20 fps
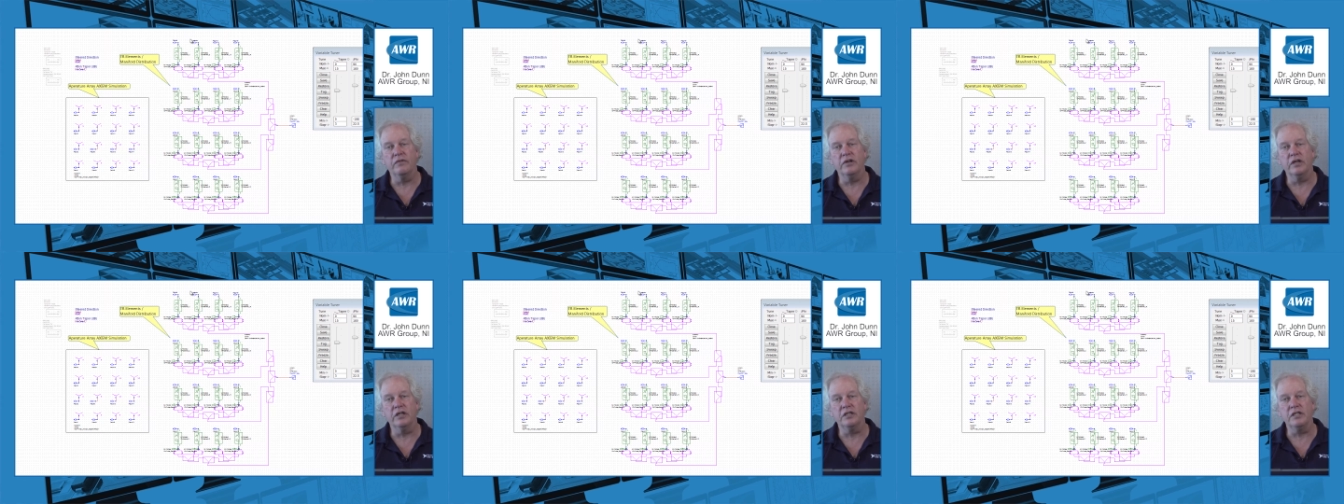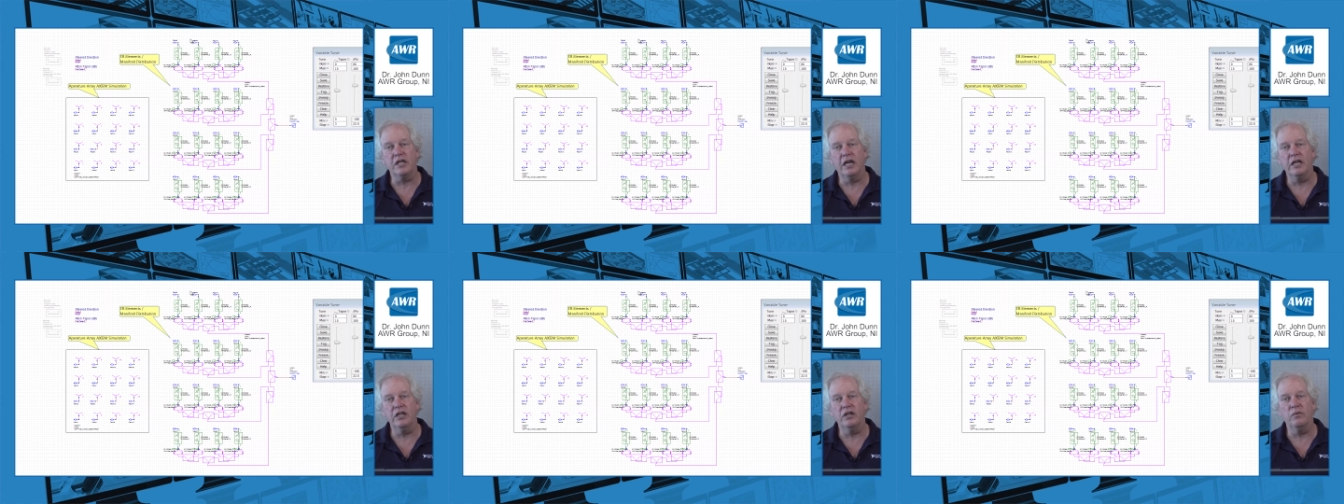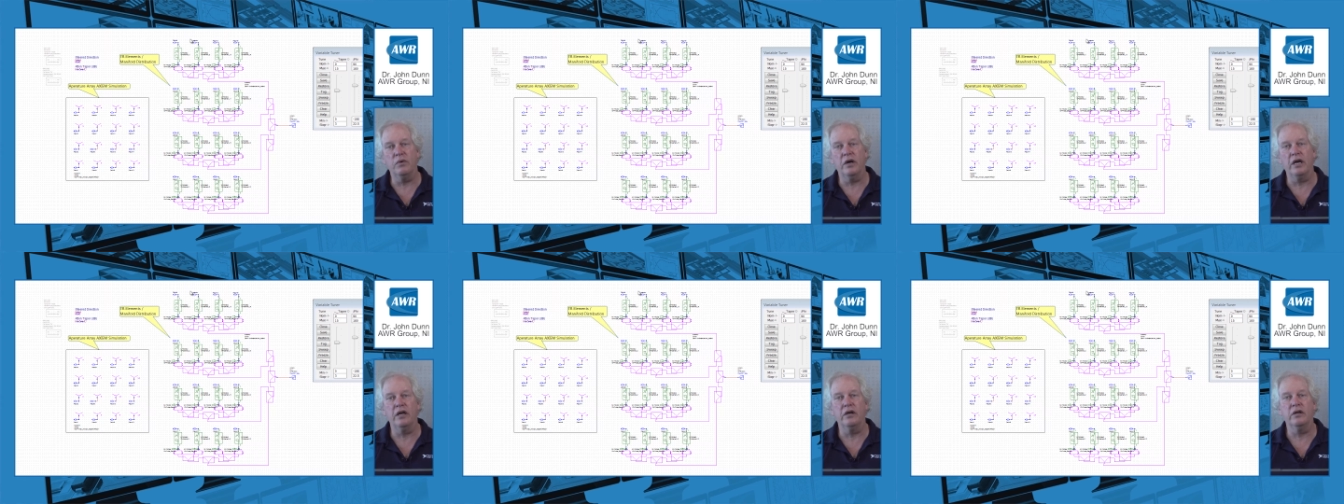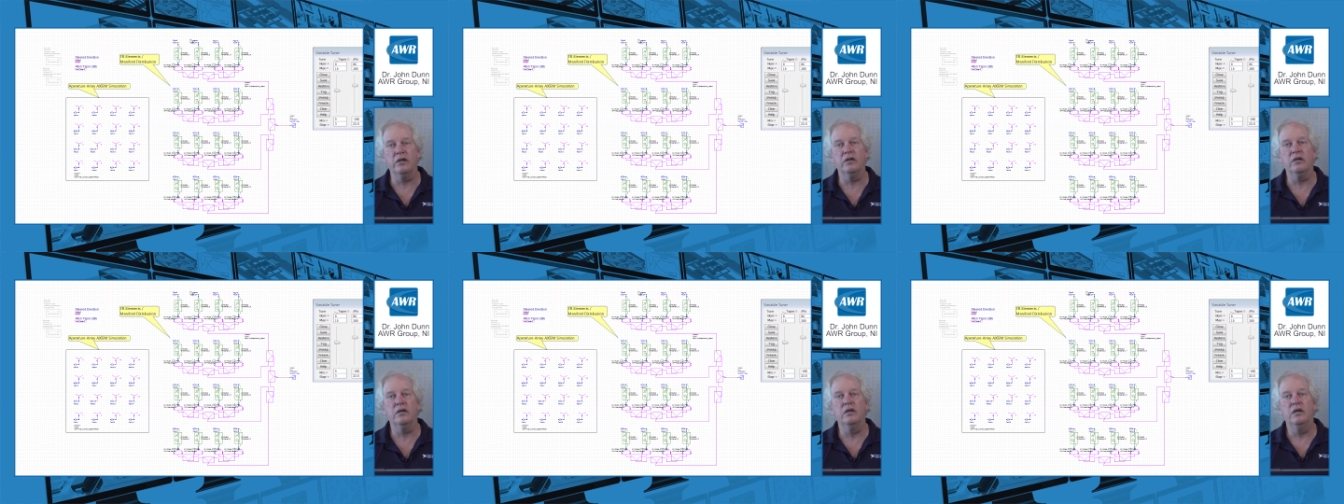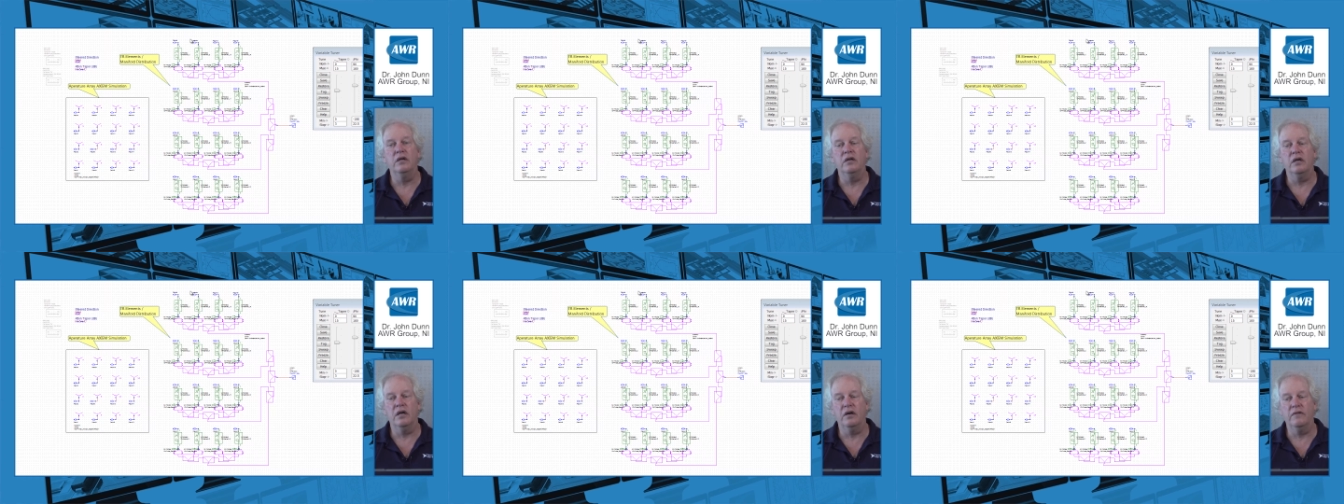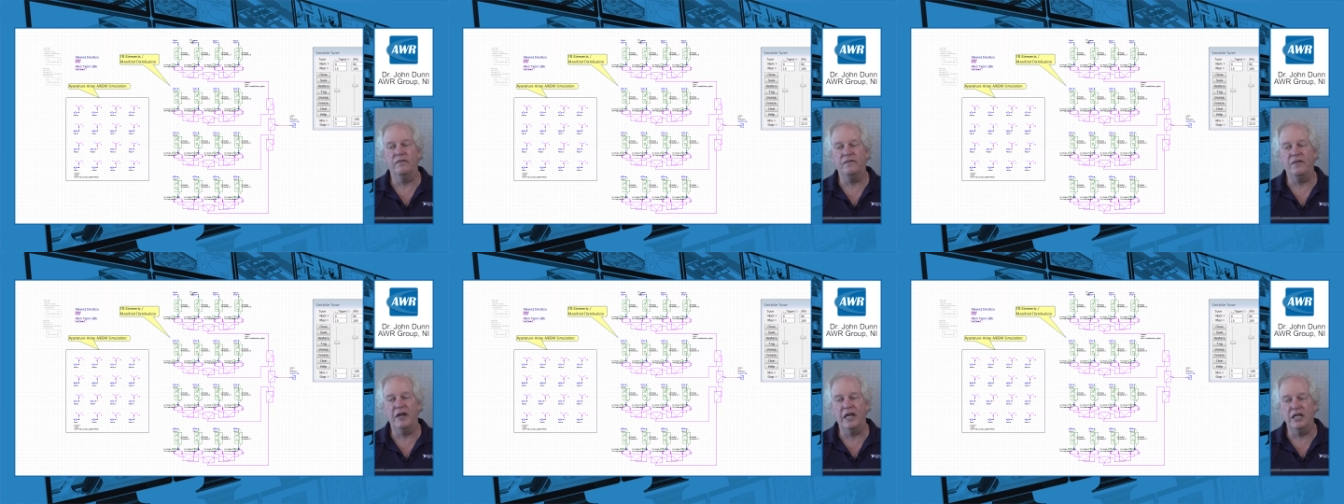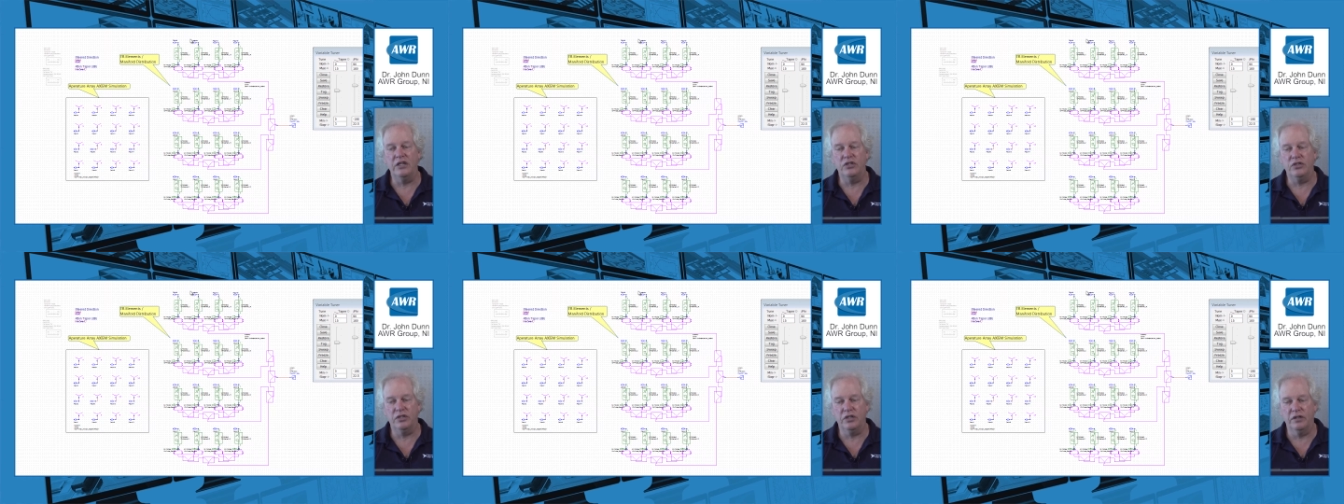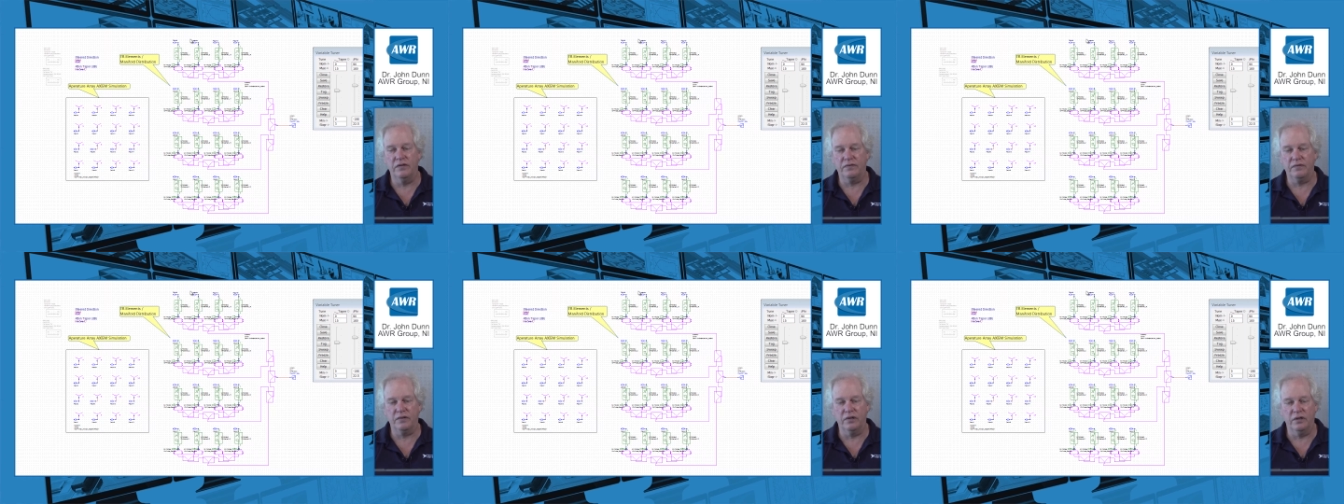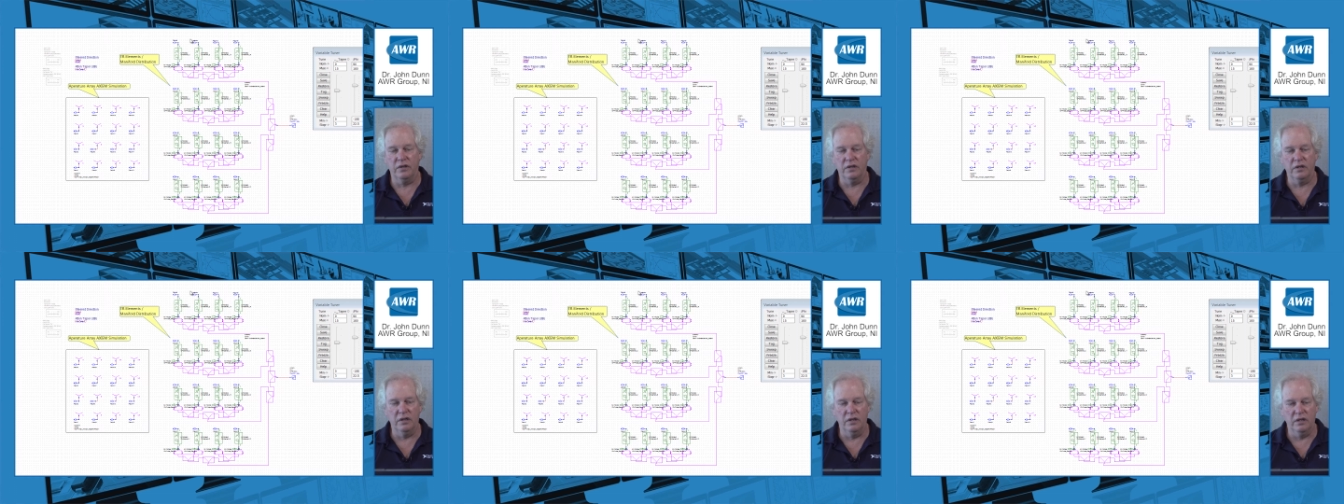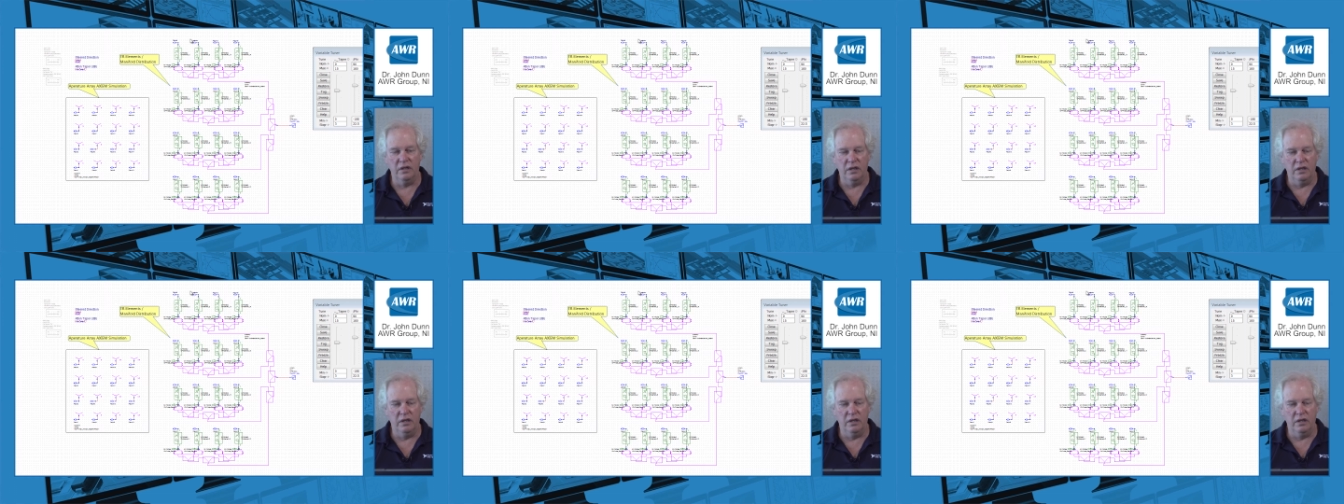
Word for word: an attenuator, a phase shifter,